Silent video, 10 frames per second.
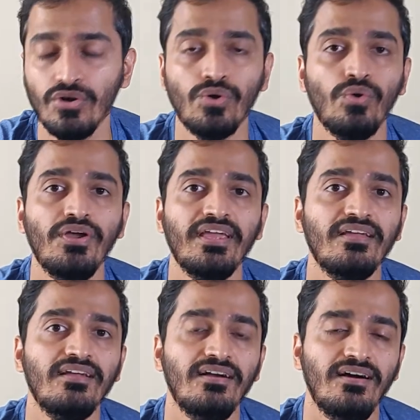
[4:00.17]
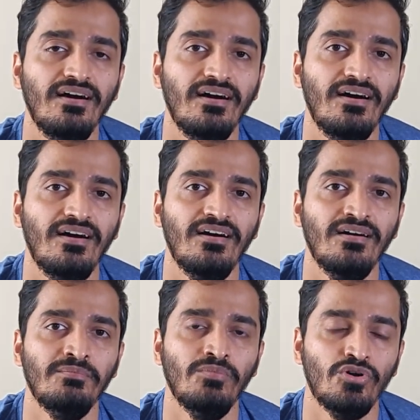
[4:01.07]
for growing
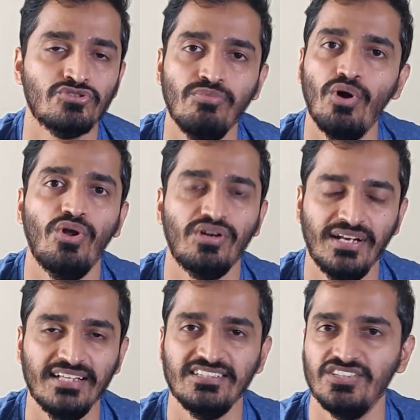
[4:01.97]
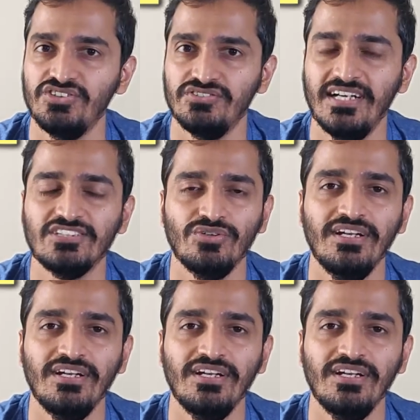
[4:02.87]
or small organizations, right?